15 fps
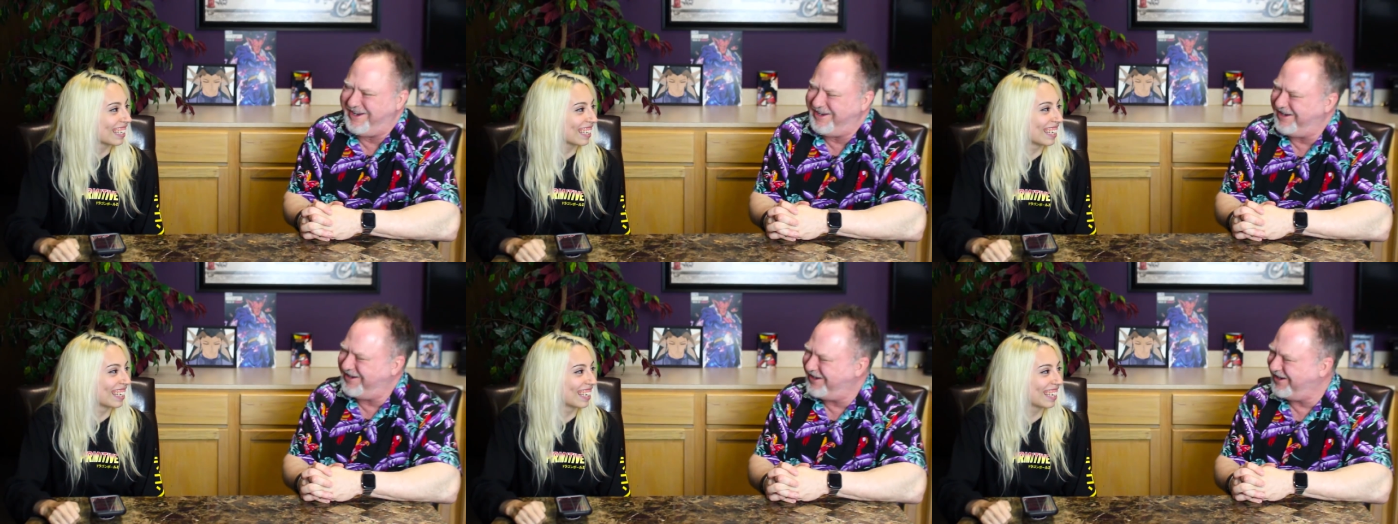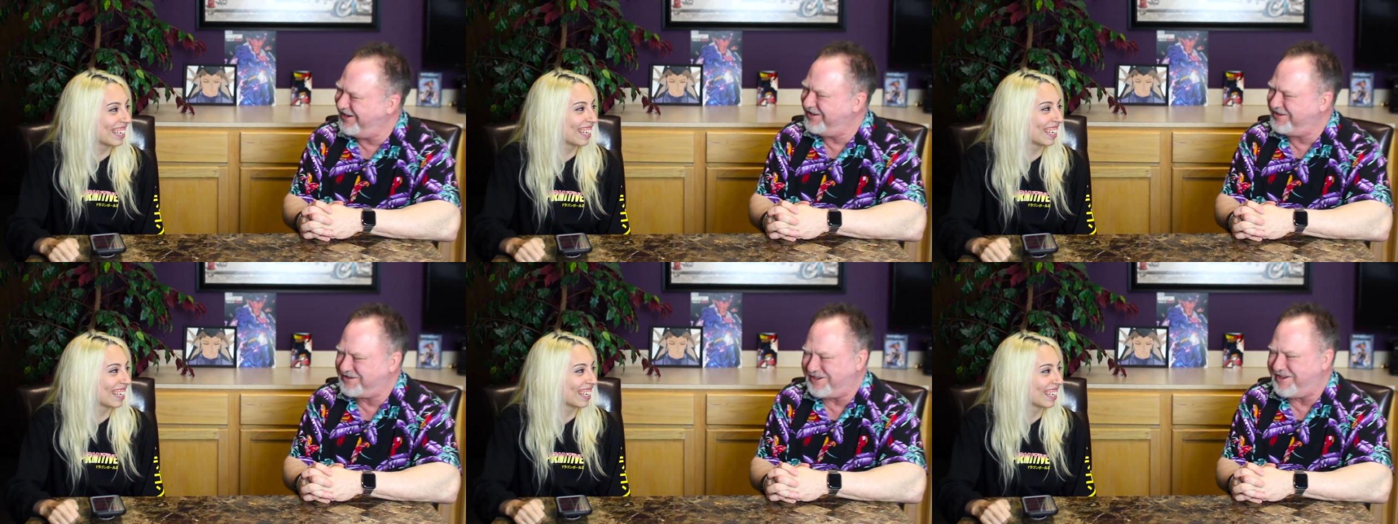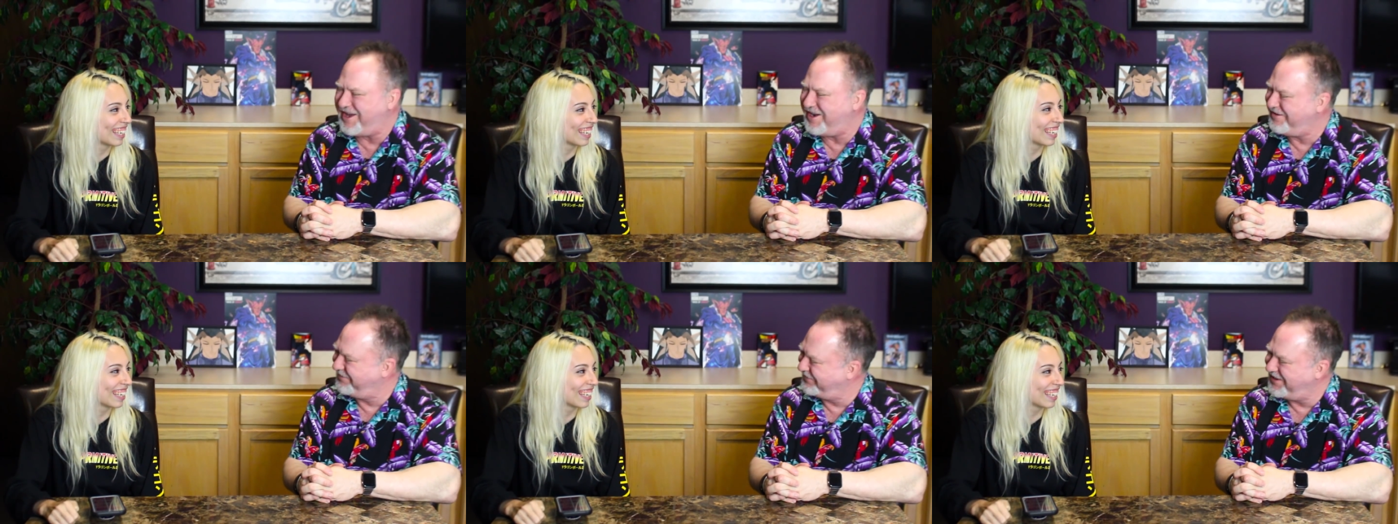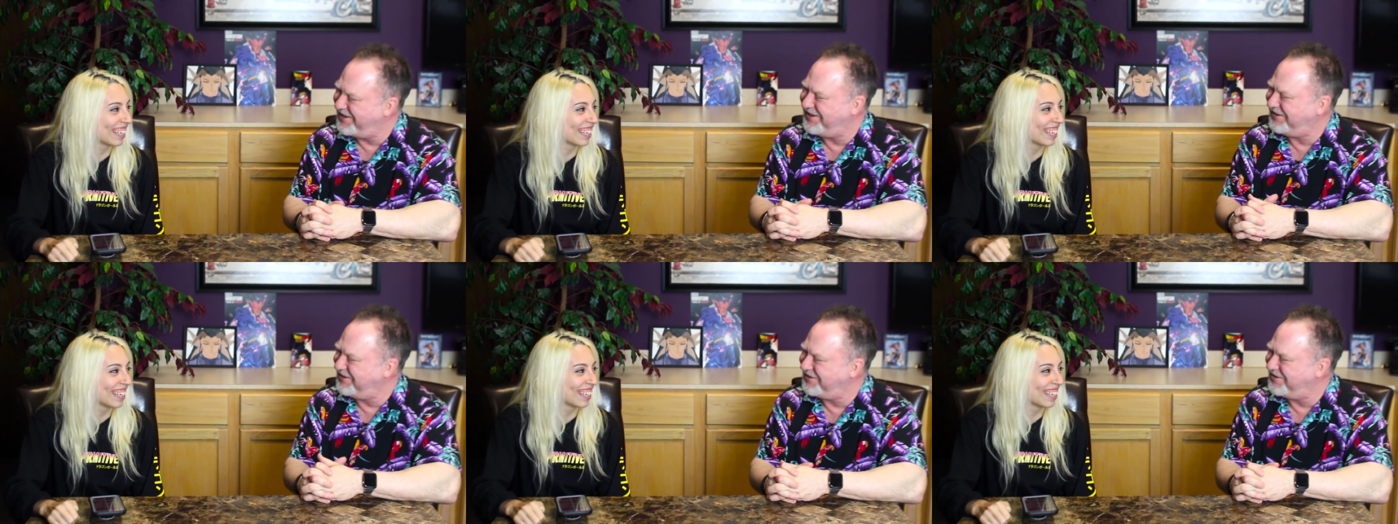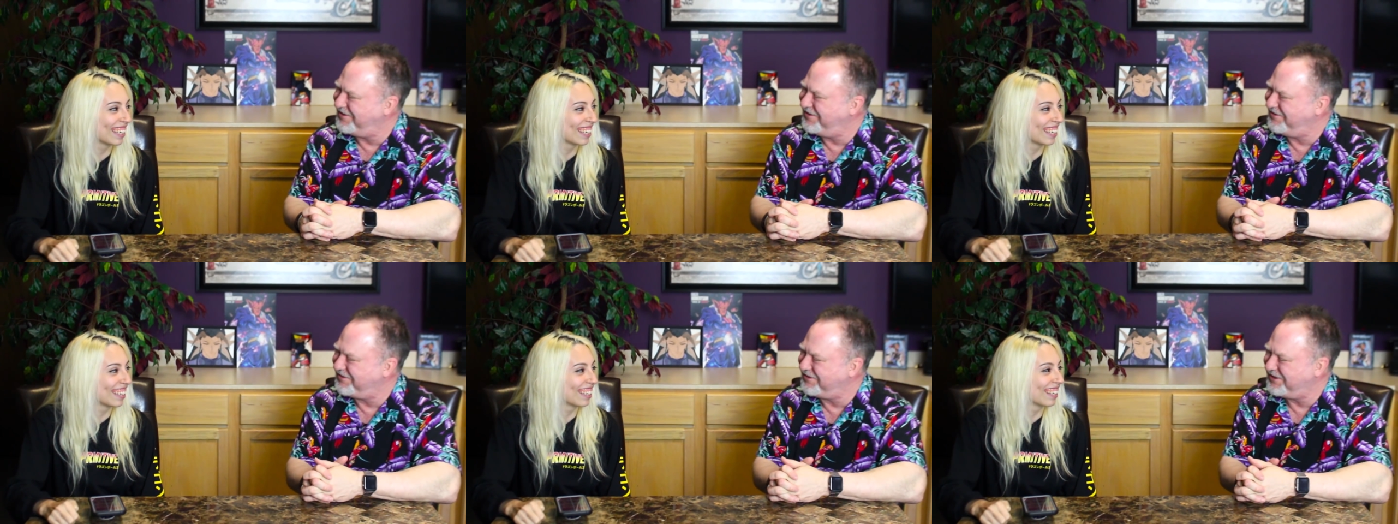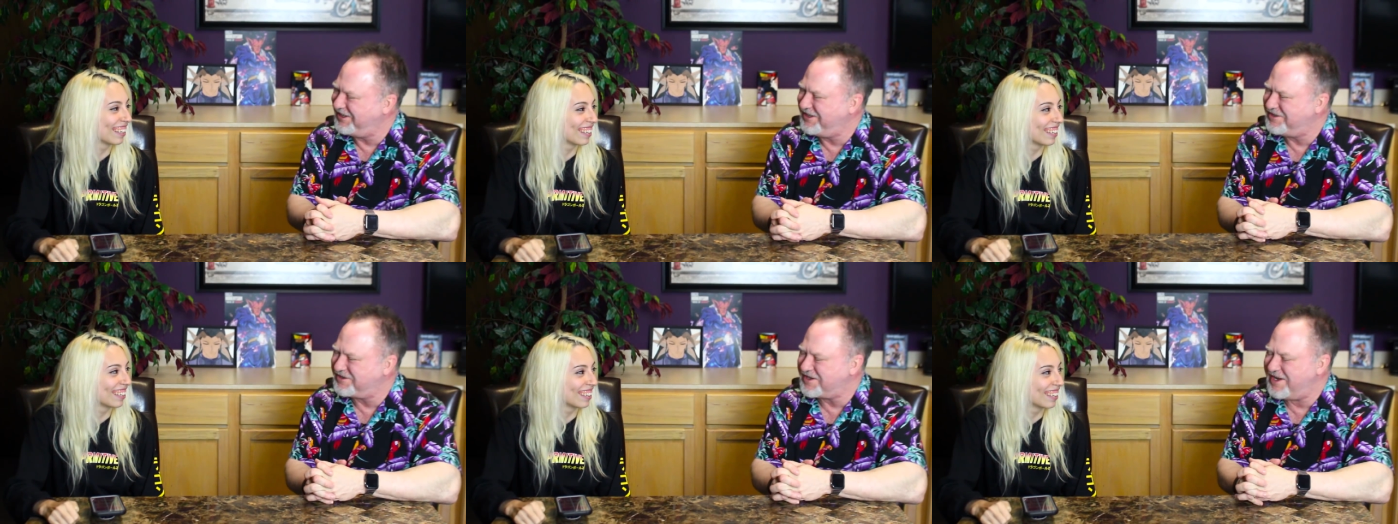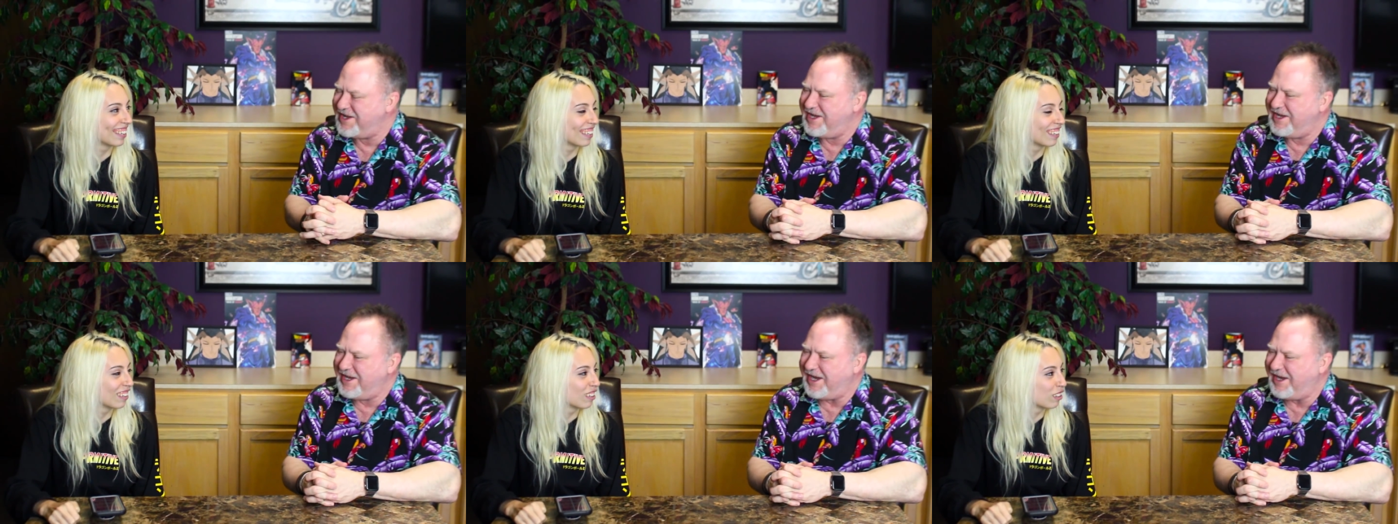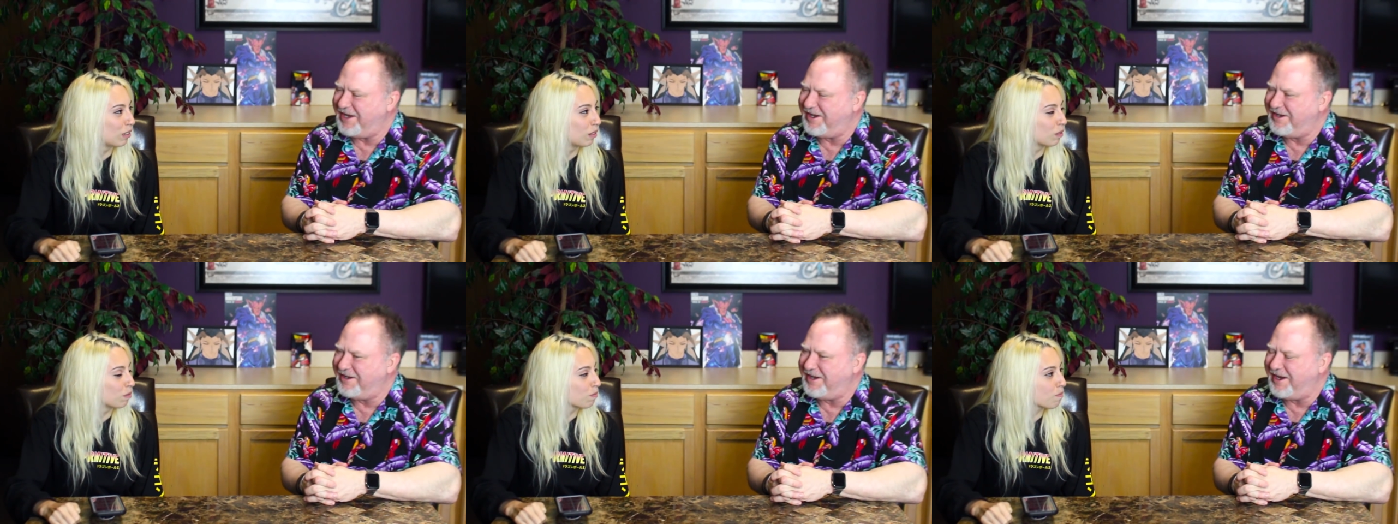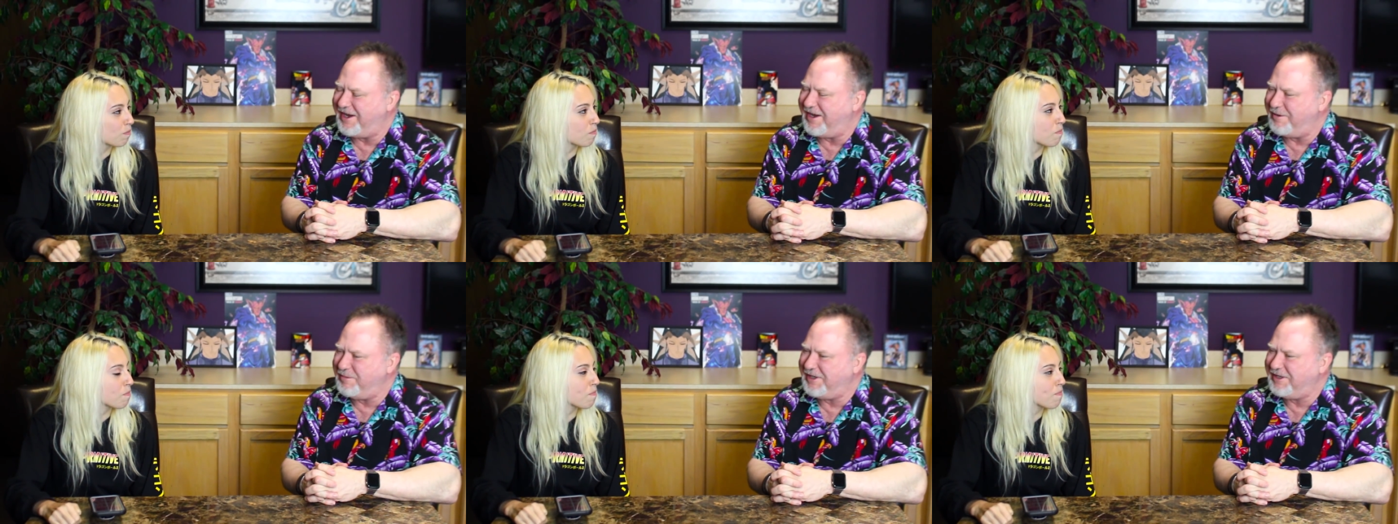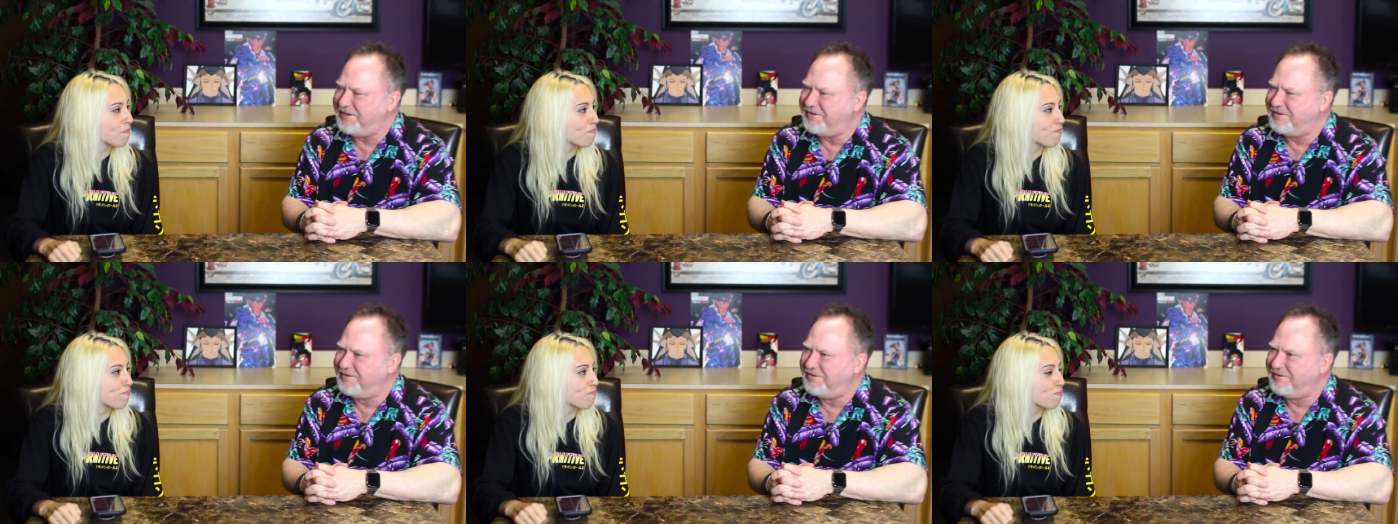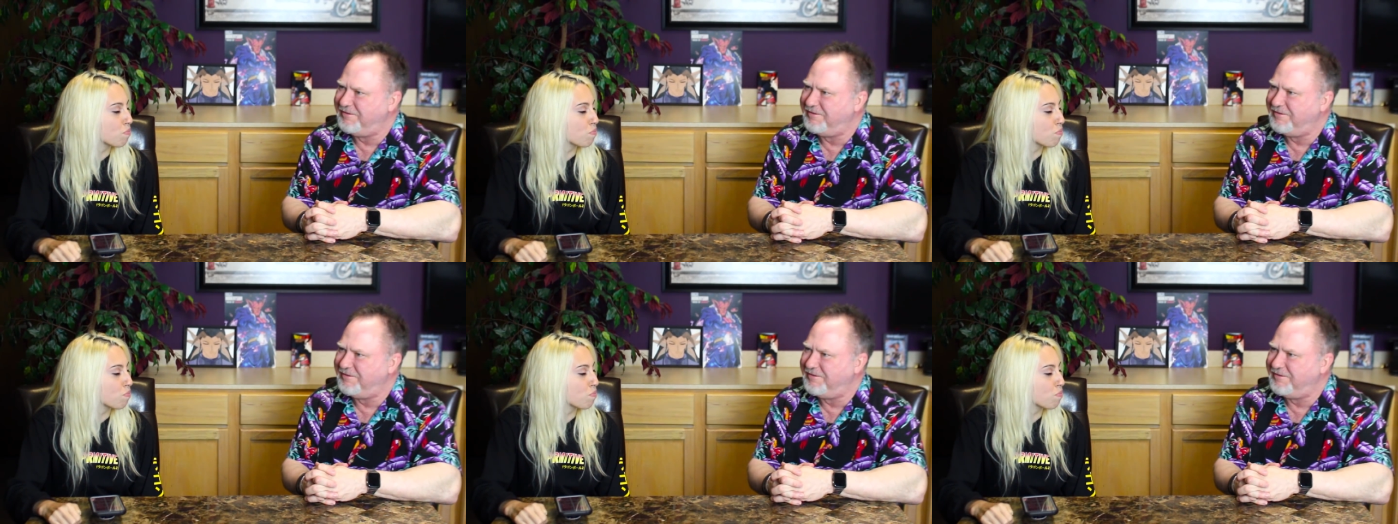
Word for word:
Speaker 1: And it's a lot of fun, you know, it really is. I mean,